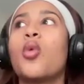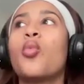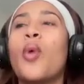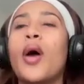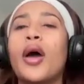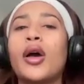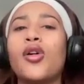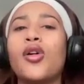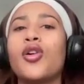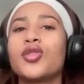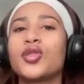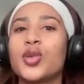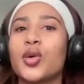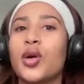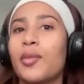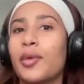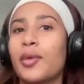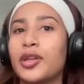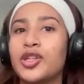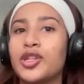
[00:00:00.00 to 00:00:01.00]
while
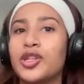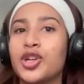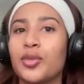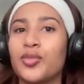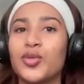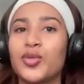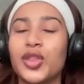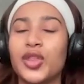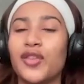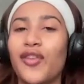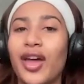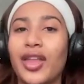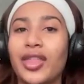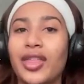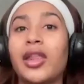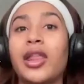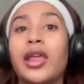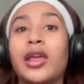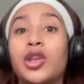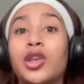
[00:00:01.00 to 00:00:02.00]
also coming to terms with the
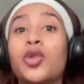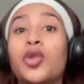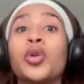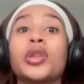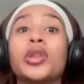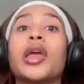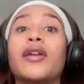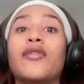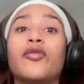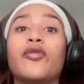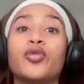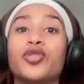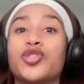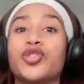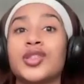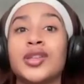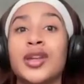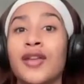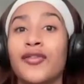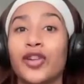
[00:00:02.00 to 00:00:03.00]
fact that like your life will
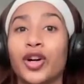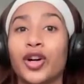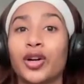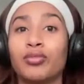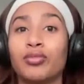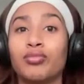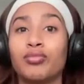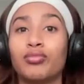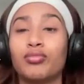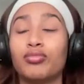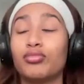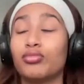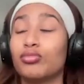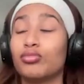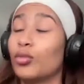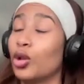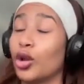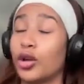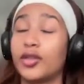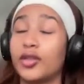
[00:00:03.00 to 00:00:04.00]
just never
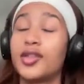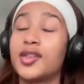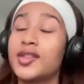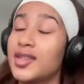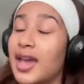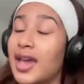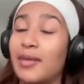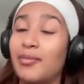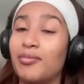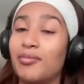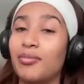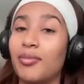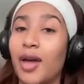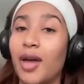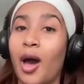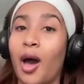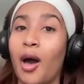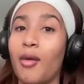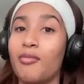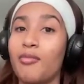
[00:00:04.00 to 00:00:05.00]
look the same,
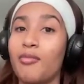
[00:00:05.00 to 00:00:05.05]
